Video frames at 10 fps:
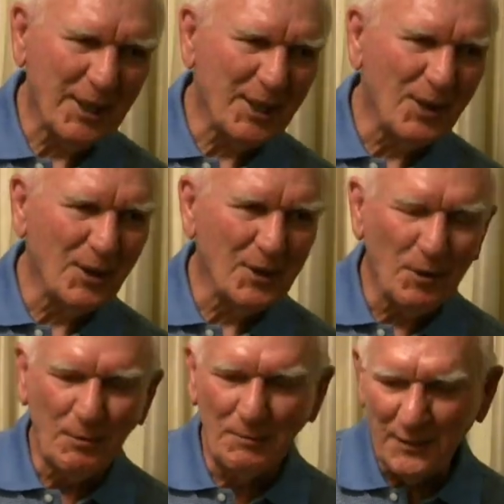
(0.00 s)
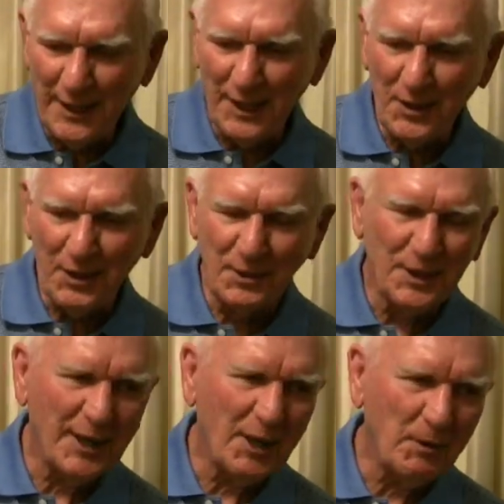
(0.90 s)
then on, old Anton
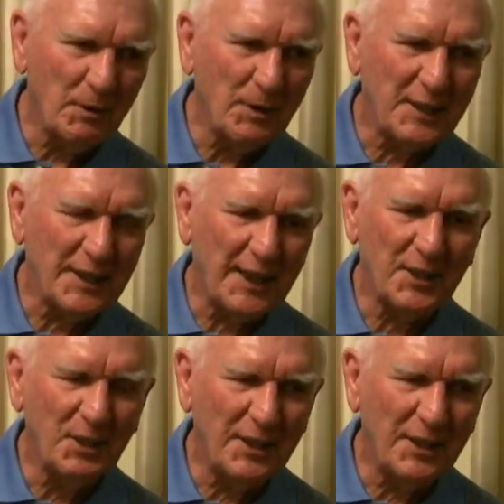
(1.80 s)
and I, we went had to go